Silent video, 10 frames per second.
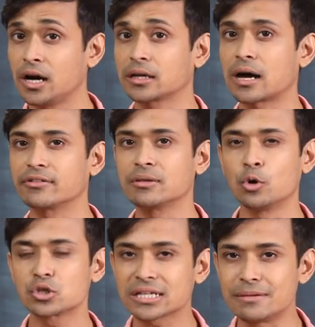Uncover the
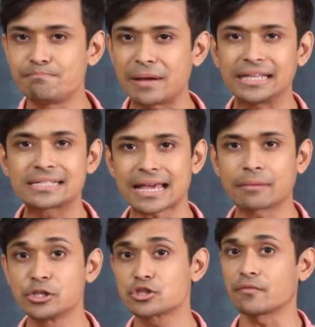most compelling
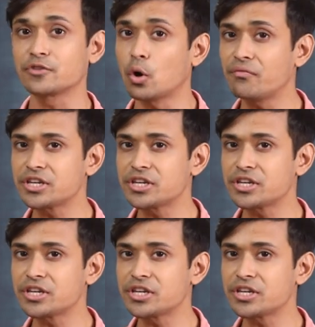segments of your